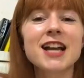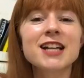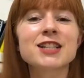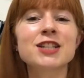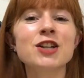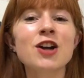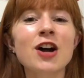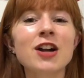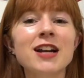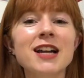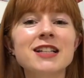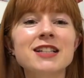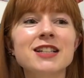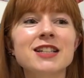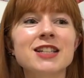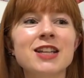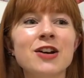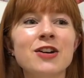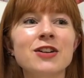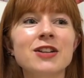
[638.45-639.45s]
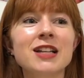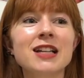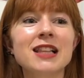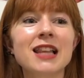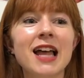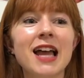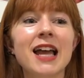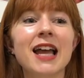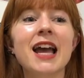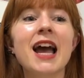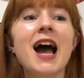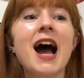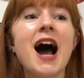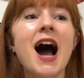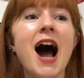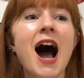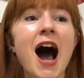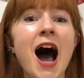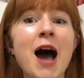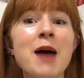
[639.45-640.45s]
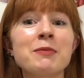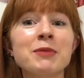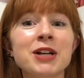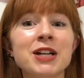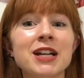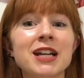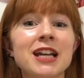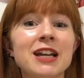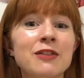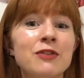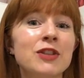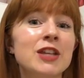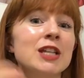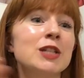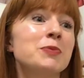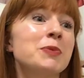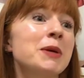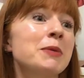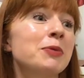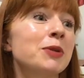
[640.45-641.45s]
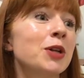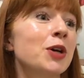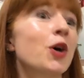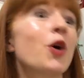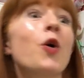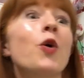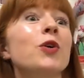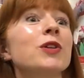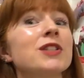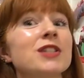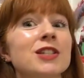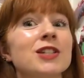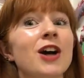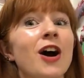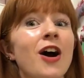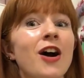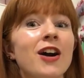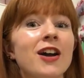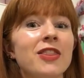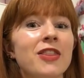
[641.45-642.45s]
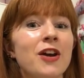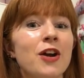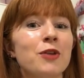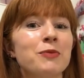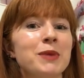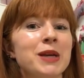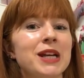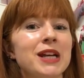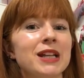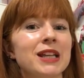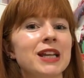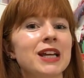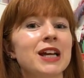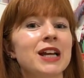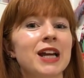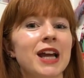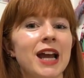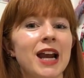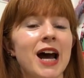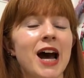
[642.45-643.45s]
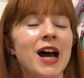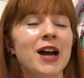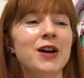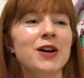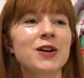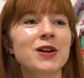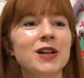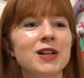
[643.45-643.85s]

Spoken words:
It's not necessarily like I'm gonna give these people a gold star and they're immediately gonna get hired.